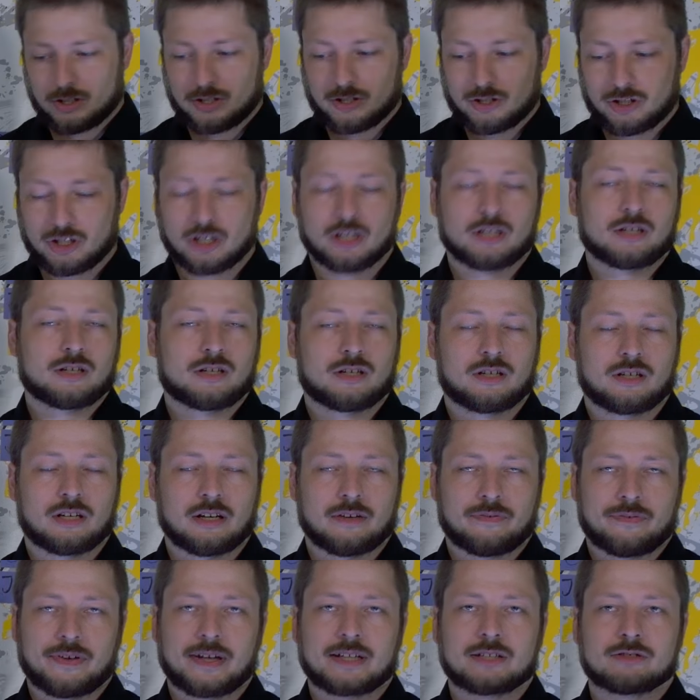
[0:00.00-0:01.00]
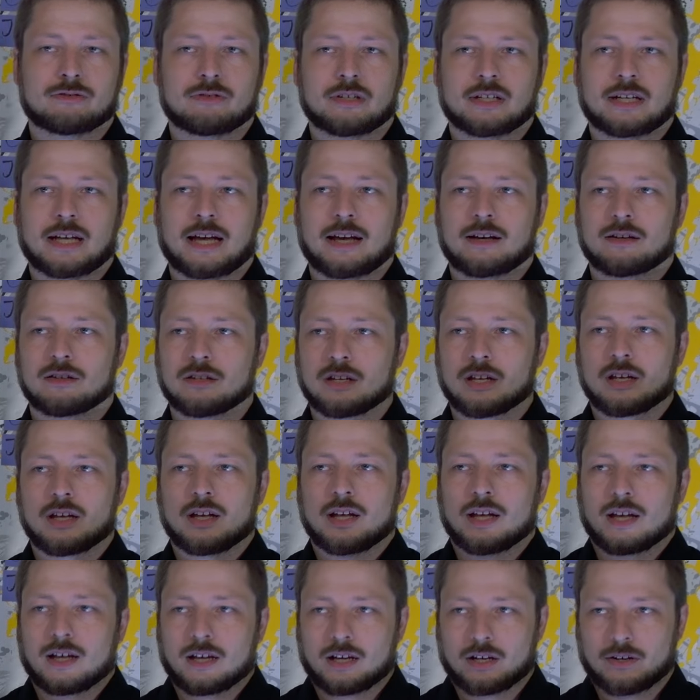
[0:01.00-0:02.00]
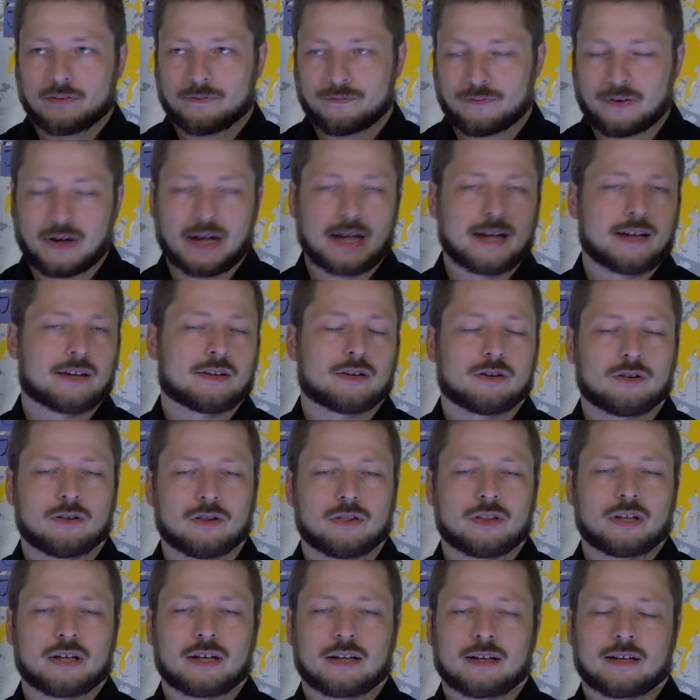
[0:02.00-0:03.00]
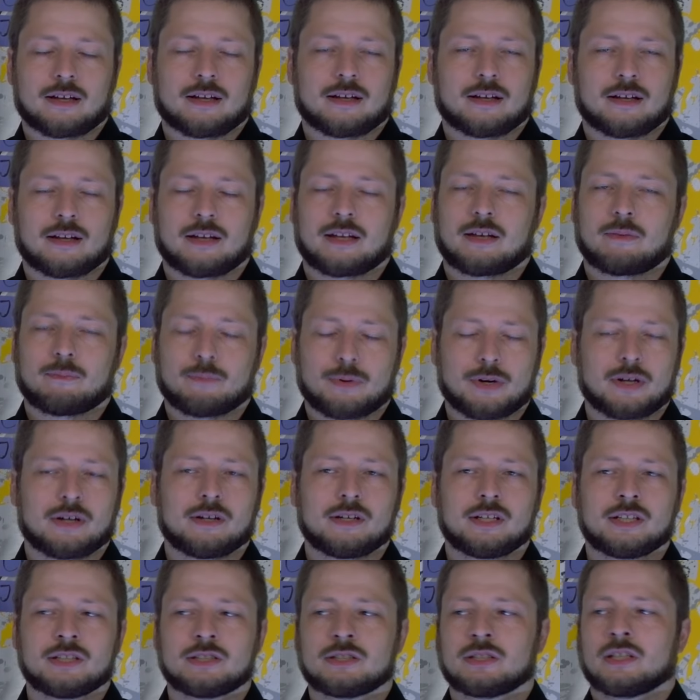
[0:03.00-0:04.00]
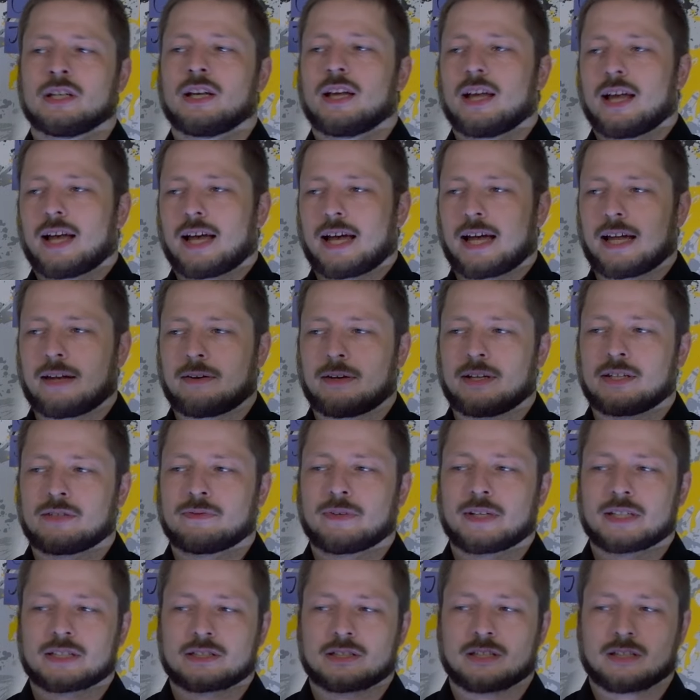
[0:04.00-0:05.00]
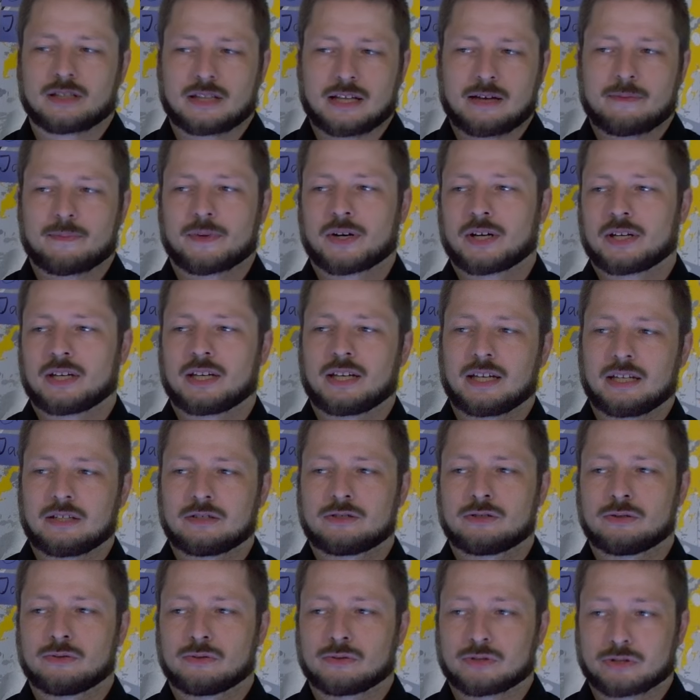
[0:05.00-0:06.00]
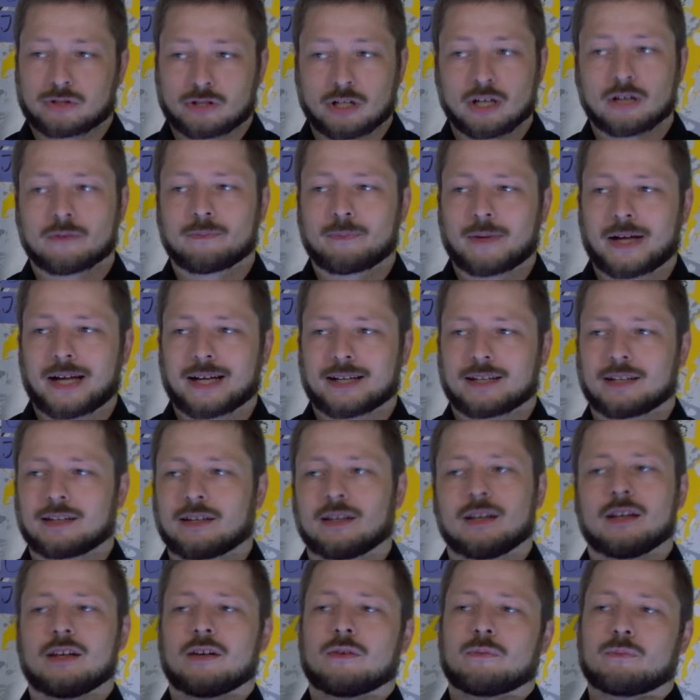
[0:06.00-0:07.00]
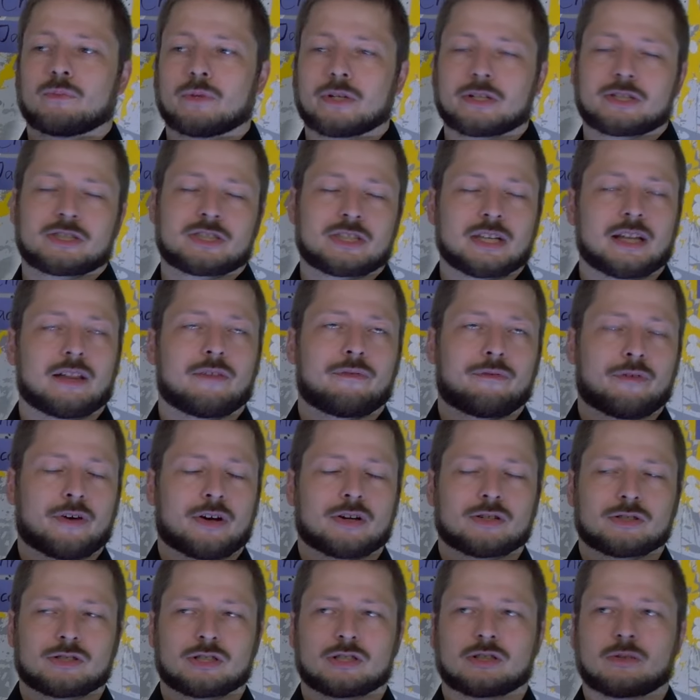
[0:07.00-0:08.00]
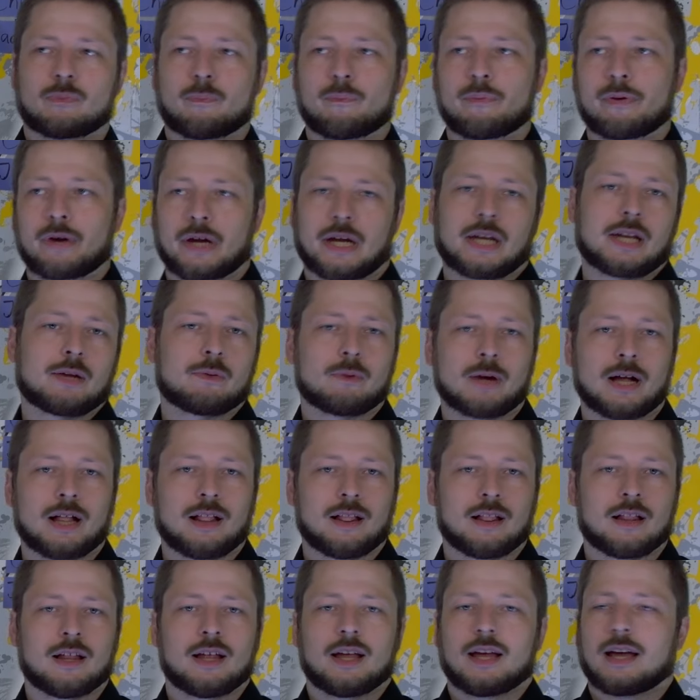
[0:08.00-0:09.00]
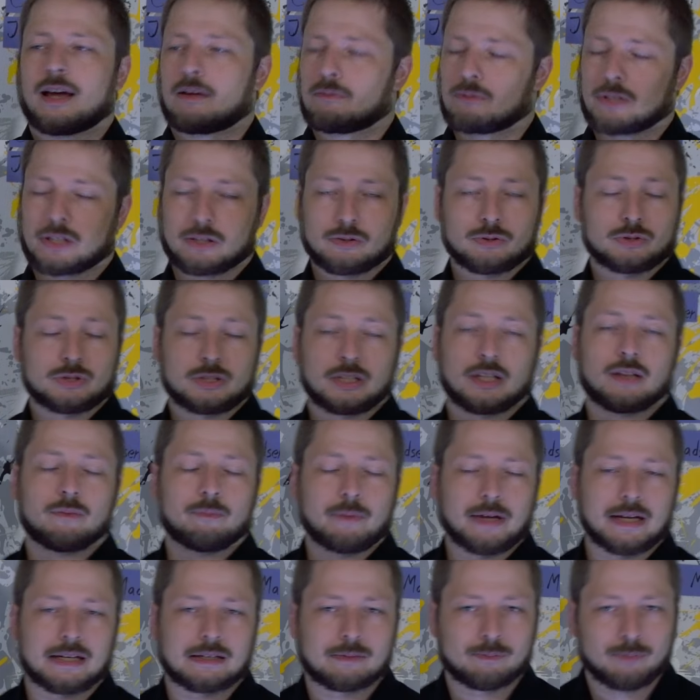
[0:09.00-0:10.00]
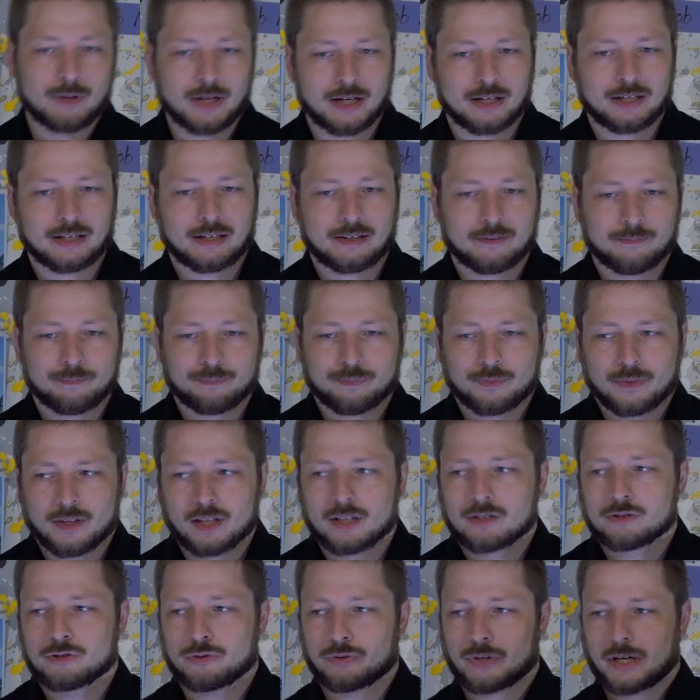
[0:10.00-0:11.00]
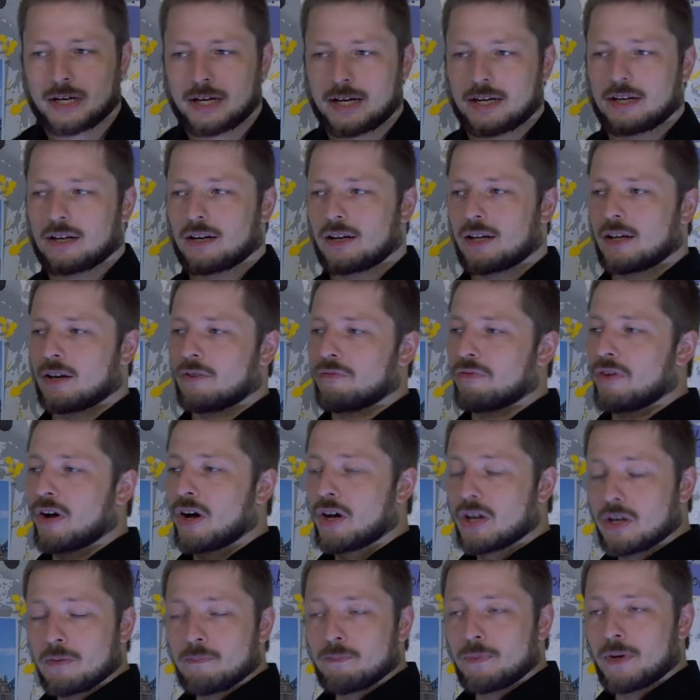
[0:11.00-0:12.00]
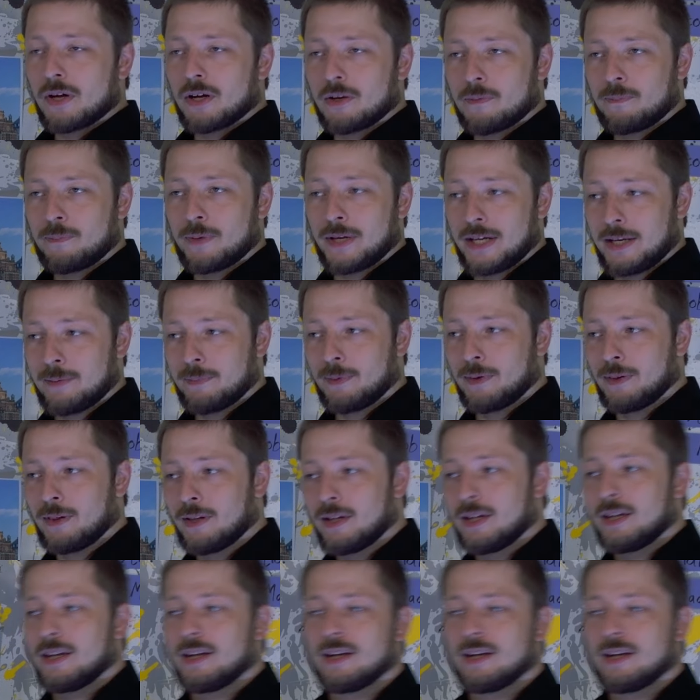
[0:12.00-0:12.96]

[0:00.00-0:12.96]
shut their factory down, fired all their employees and invested their money into the stock market, which still functioned pretty well and where we could still make money. So we had a lot of unemployed people